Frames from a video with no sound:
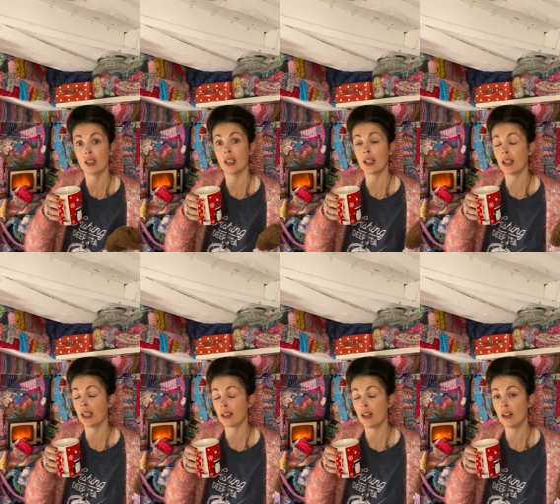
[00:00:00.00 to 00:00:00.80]
Like, I
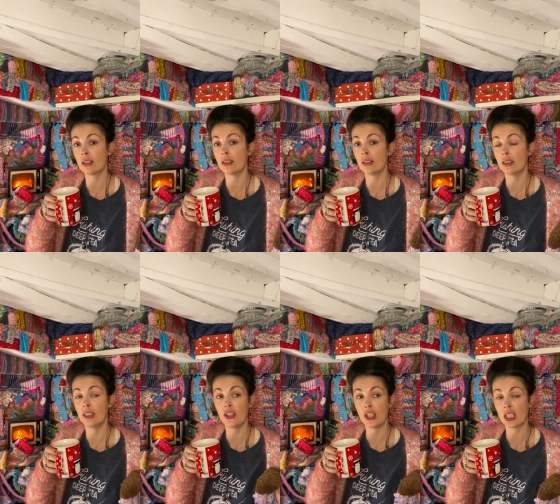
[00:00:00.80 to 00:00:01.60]
can't
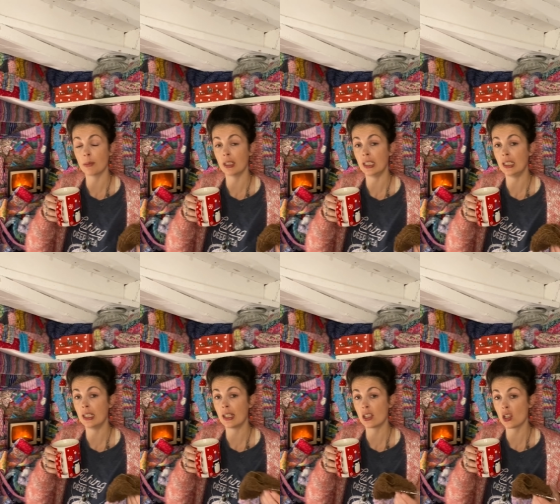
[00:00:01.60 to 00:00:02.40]
legitimately knit